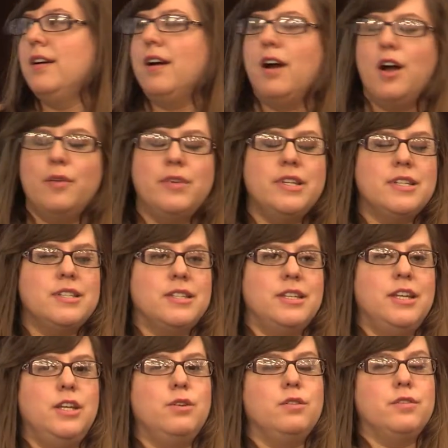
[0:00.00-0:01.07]

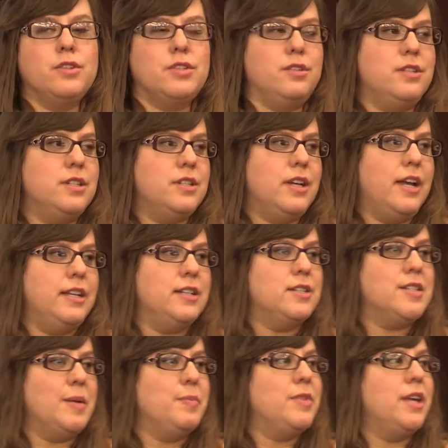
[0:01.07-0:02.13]
Obviously, universal design is
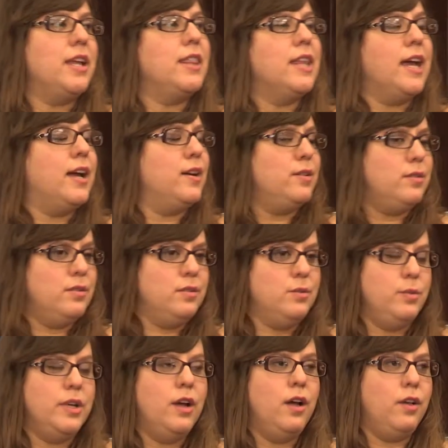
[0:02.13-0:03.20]
something that
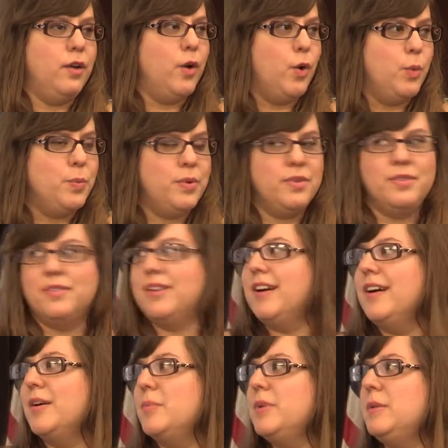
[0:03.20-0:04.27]
we all hope
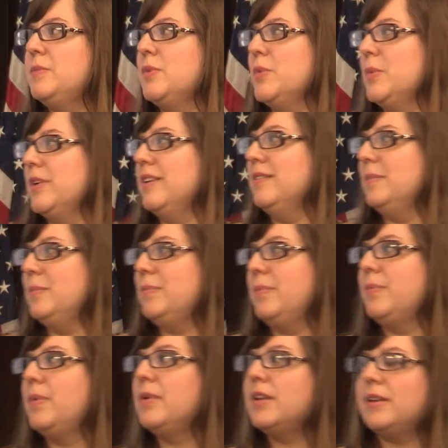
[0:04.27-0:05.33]
people would
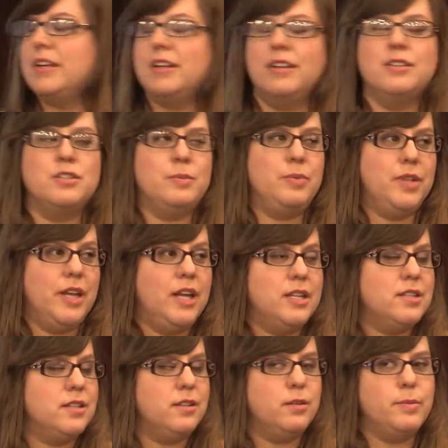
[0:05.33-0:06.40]
put into play
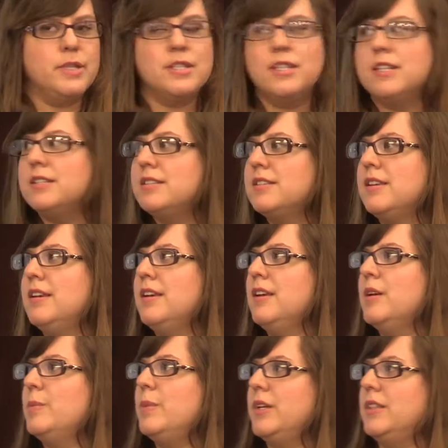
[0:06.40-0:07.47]
into their business,
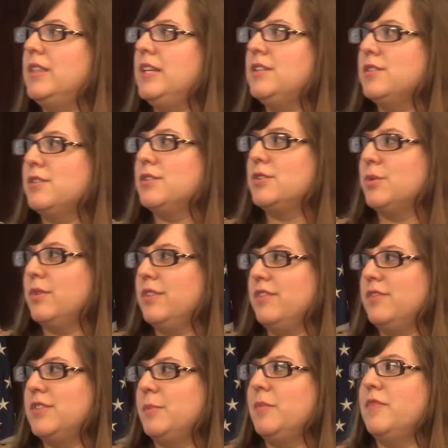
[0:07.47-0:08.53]
but these are sort of
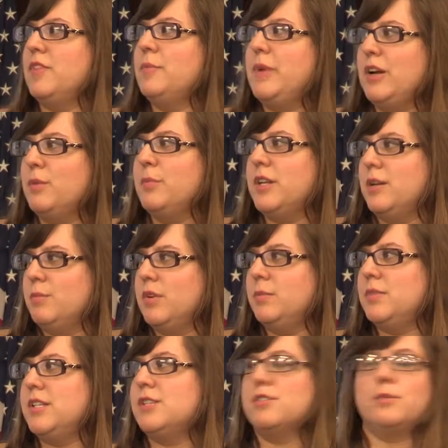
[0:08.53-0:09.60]
some of the bare
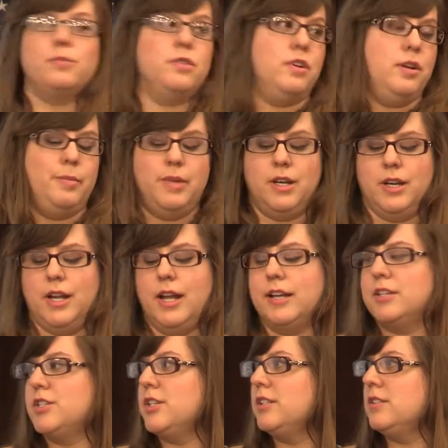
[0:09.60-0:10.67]
minimums. These are prohibited
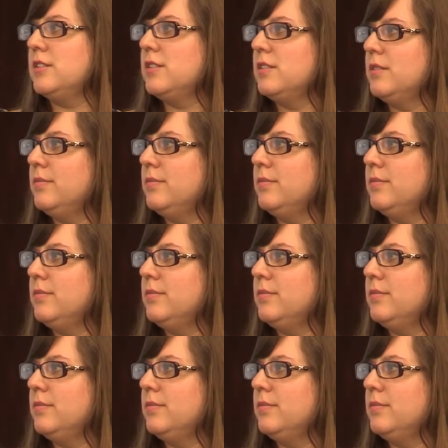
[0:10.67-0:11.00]
actions.